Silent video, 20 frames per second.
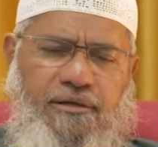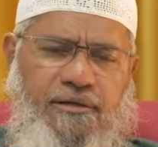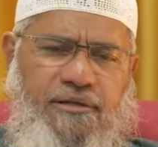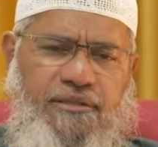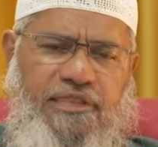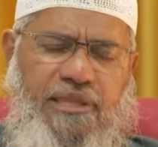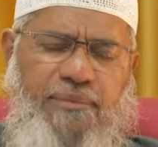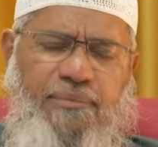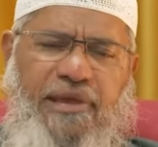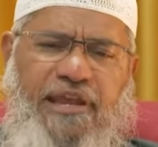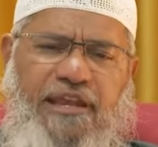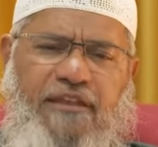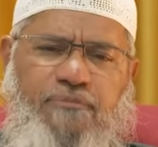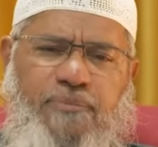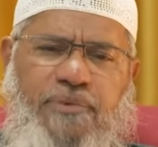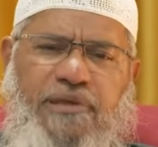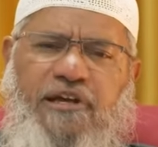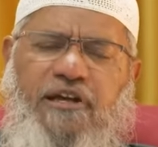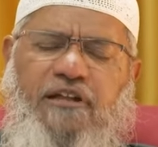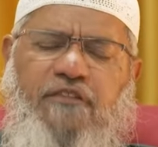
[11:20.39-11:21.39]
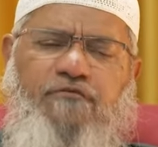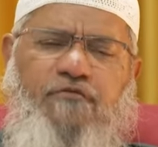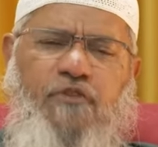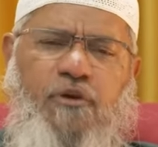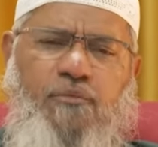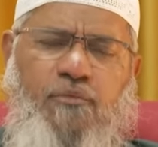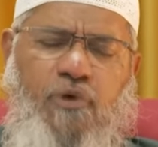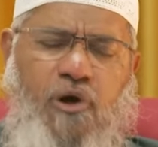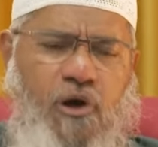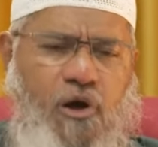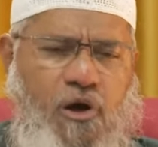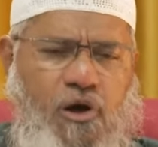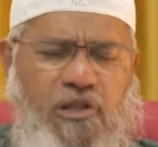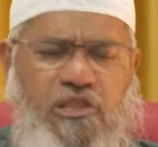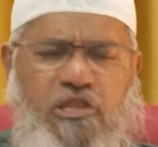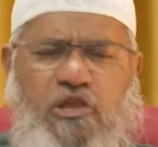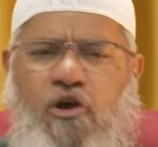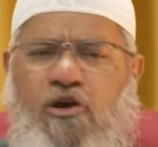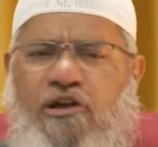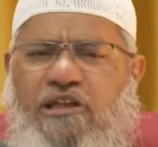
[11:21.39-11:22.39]
the main speakers from all
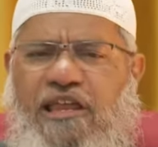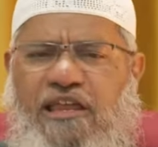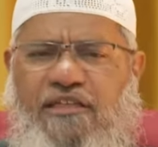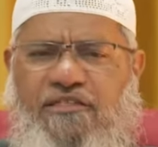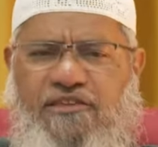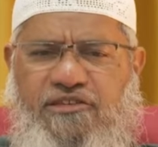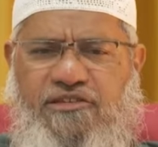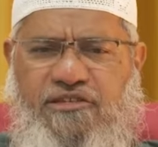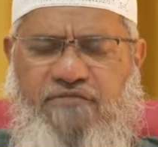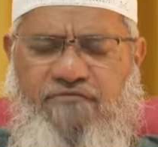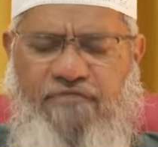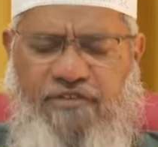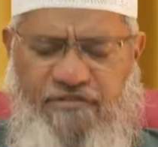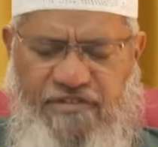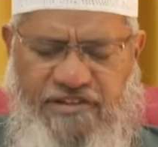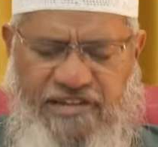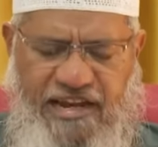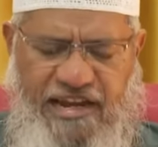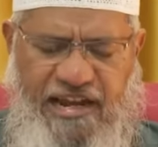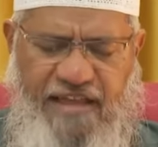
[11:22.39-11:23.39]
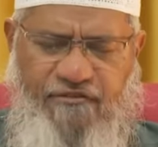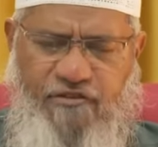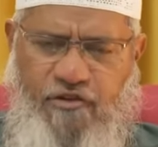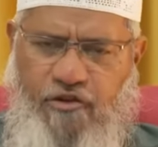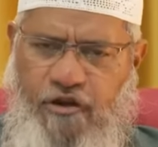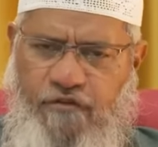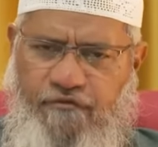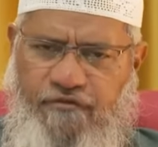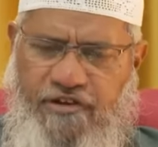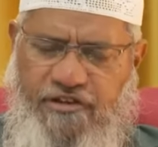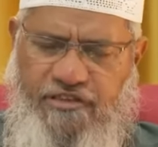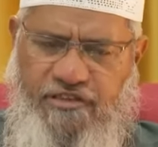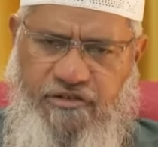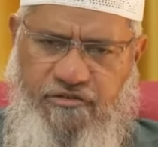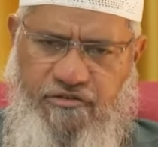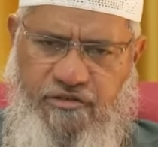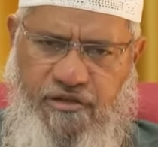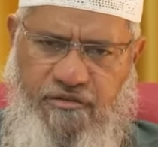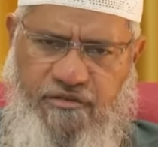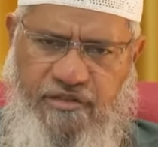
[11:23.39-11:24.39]
the organizations. When we started having conference in
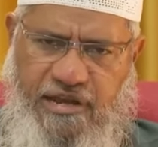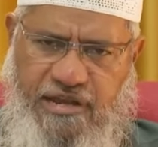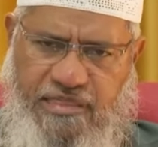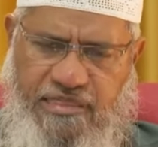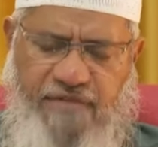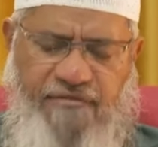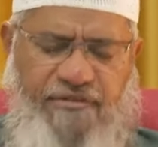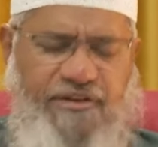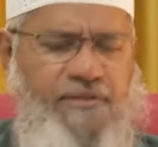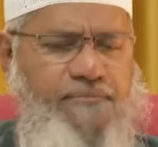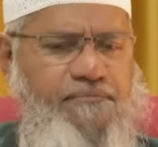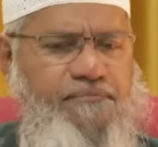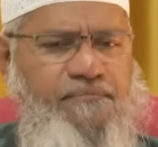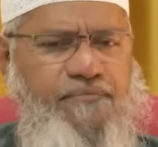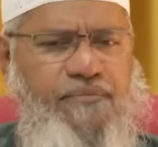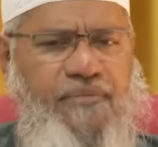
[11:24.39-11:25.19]
2007,